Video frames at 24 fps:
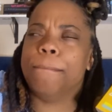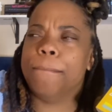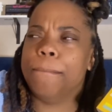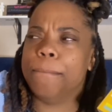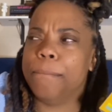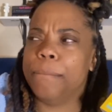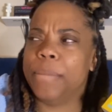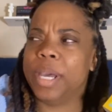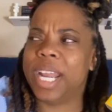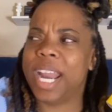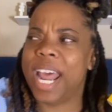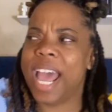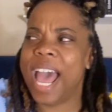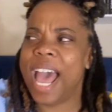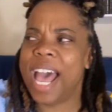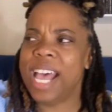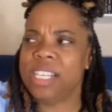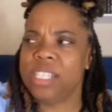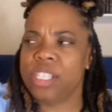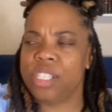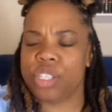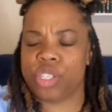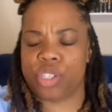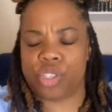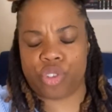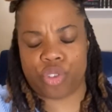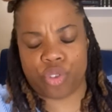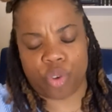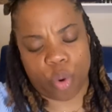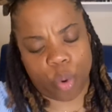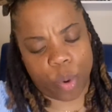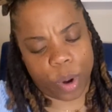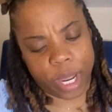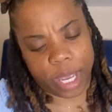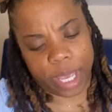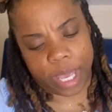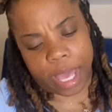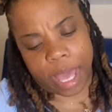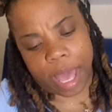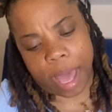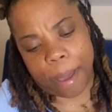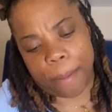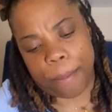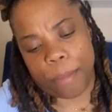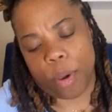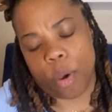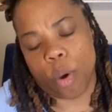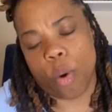But as the story
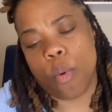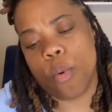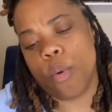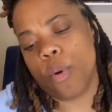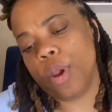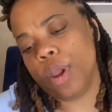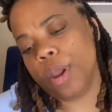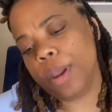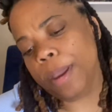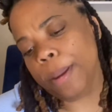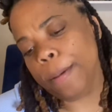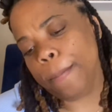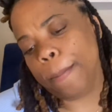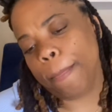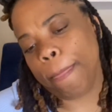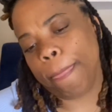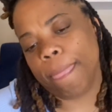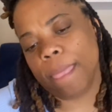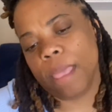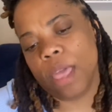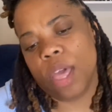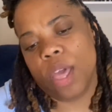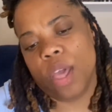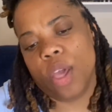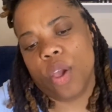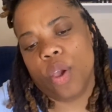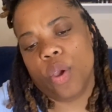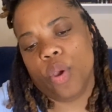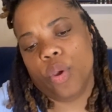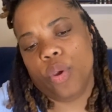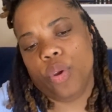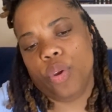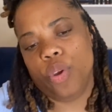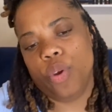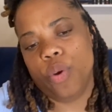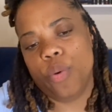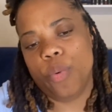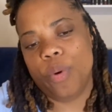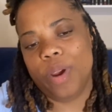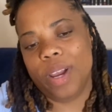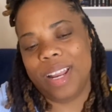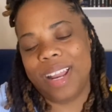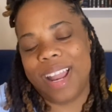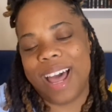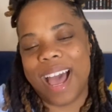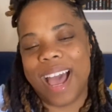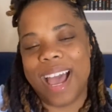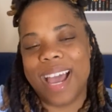kept going, you
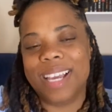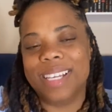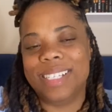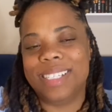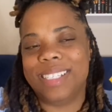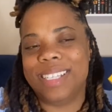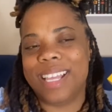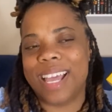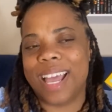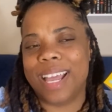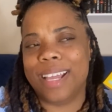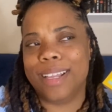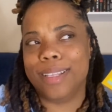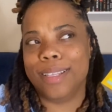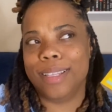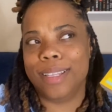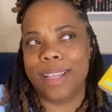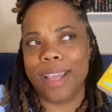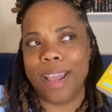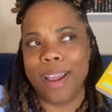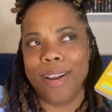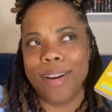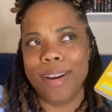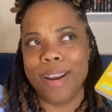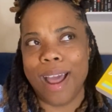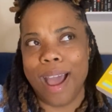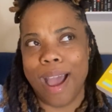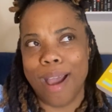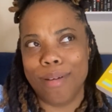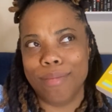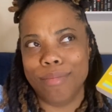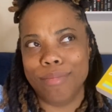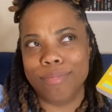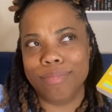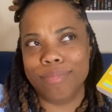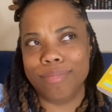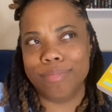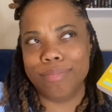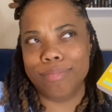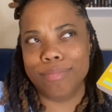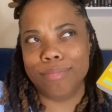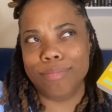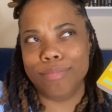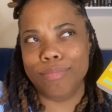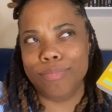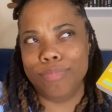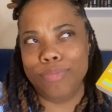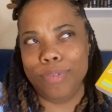realize that they're not
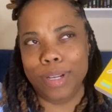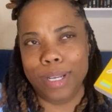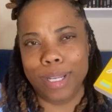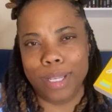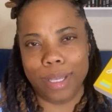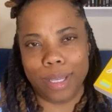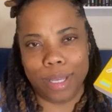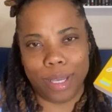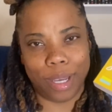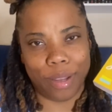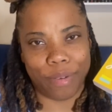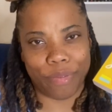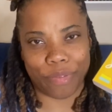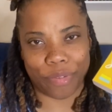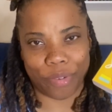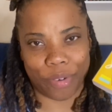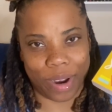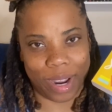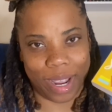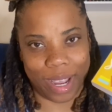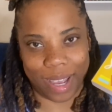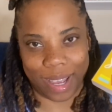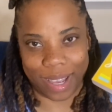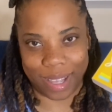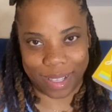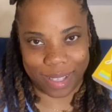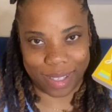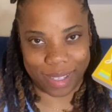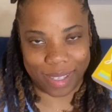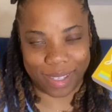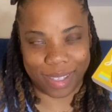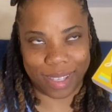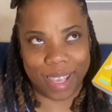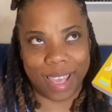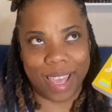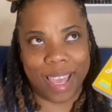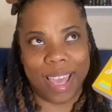really good friends.